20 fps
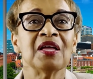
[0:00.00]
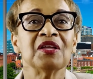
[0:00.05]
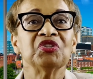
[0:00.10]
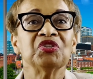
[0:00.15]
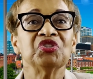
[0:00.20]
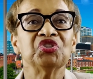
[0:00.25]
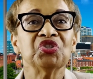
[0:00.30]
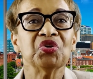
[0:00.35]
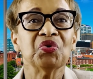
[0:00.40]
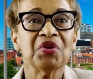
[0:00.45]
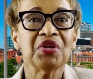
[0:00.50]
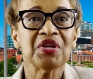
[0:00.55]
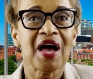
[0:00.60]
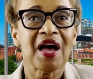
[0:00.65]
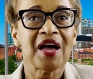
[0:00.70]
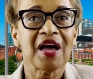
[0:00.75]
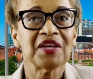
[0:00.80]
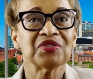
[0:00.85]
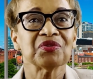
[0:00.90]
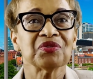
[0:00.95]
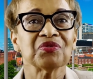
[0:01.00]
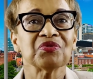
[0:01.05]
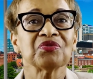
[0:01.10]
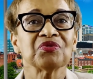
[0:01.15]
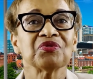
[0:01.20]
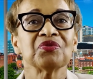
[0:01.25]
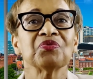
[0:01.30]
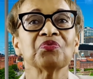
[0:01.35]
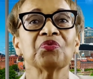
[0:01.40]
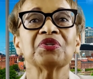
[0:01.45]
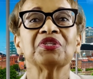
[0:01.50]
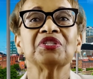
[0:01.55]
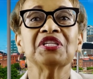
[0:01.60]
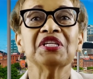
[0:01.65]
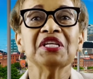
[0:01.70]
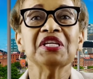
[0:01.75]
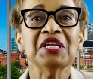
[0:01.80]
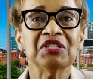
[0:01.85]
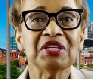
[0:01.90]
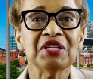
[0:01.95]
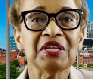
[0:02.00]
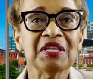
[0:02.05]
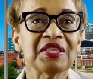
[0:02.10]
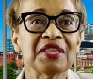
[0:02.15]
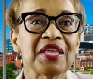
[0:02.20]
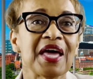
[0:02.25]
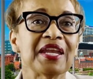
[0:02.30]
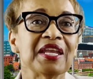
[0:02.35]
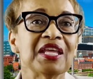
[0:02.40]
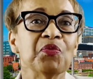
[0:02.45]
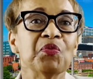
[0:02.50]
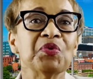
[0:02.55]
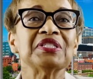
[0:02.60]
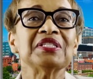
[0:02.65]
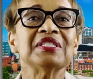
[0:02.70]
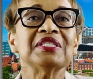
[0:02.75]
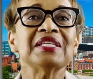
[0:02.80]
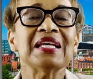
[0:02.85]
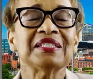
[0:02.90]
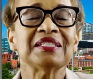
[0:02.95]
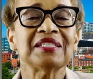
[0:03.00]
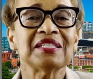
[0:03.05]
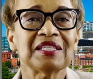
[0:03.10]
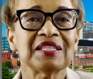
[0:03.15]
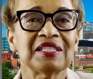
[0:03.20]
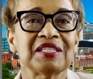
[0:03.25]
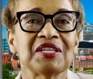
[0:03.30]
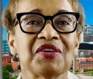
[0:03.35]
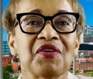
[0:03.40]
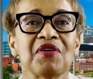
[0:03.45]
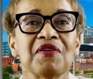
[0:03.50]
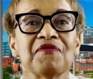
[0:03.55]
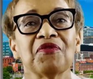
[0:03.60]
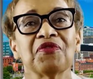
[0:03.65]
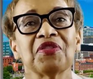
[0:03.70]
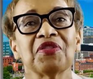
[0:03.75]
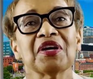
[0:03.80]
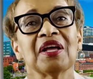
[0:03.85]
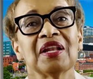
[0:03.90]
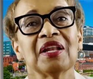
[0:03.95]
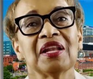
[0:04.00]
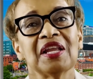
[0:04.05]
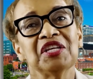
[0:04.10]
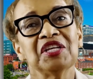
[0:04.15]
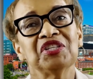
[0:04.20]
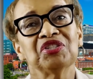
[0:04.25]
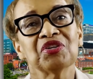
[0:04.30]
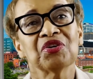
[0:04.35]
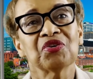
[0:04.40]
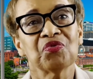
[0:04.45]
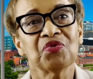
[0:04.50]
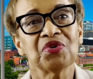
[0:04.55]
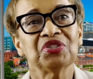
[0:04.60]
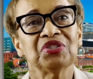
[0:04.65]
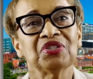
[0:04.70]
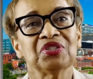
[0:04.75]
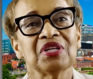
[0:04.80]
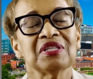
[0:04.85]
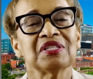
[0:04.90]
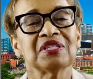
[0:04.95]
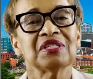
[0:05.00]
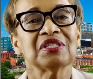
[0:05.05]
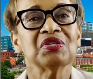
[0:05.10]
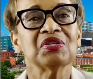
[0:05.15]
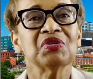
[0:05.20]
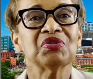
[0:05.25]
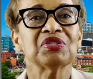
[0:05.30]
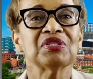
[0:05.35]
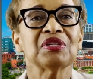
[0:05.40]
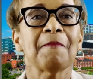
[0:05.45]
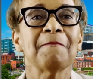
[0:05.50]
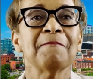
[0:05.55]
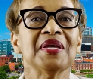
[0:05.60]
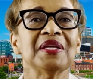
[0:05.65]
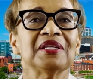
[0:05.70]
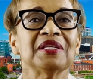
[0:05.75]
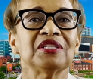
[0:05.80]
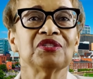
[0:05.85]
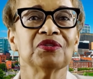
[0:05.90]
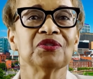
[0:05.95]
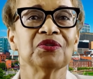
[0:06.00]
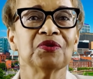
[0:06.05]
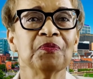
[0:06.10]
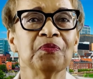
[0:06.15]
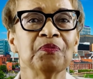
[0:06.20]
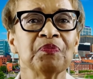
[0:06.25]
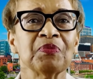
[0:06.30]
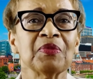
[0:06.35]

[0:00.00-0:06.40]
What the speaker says: Judaizers were teaching that it was necessary for the Galatian Christians to submit to